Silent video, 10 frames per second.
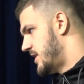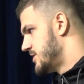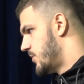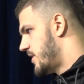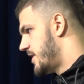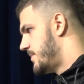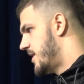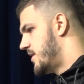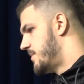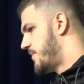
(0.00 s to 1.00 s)
days to where I am
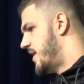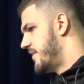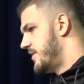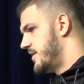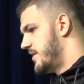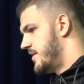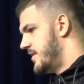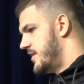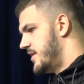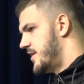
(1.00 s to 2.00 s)
now, I'm proud of it, and
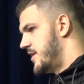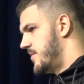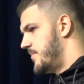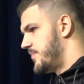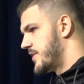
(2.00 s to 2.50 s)
um,